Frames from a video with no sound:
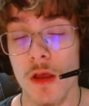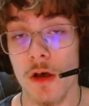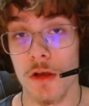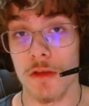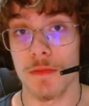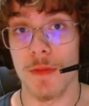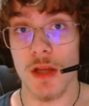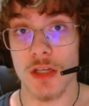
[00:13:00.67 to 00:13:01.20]

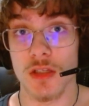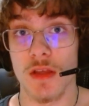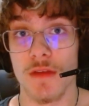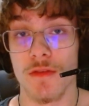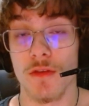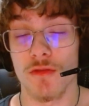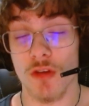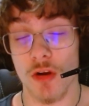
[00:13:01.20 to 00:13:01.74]
especially if
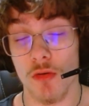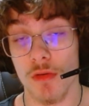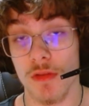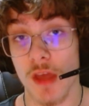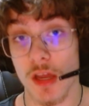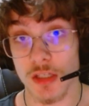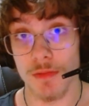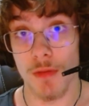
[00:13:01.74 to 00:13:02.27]
you struggle with
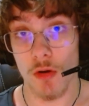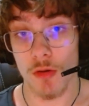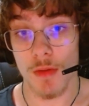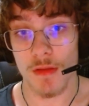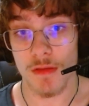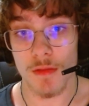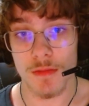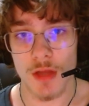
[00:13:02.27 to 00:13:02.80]
catching
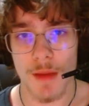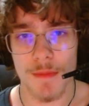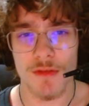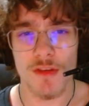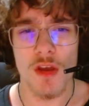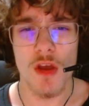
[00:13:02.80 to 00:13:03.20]
Pokemon sometimes.